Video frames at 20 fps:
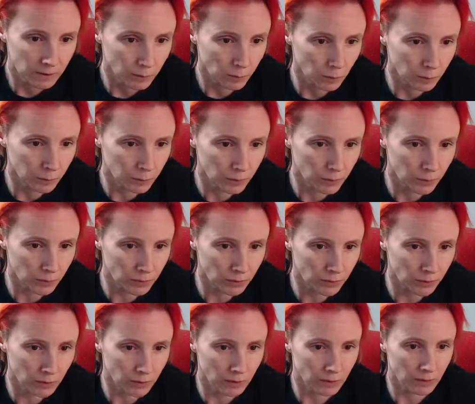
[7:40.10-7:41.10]
Oop.
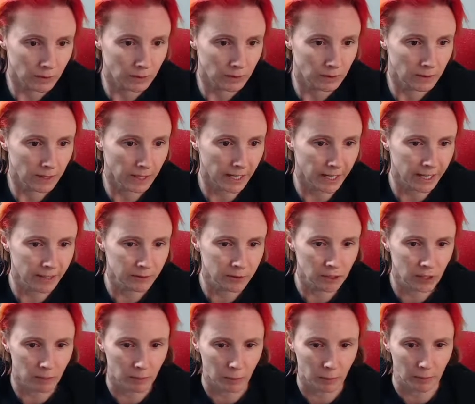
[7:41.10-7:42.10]

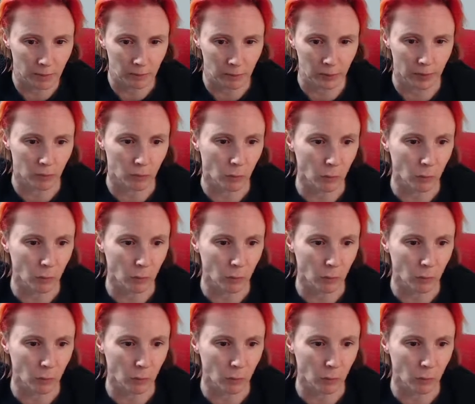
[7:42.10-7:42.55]
Keep remembering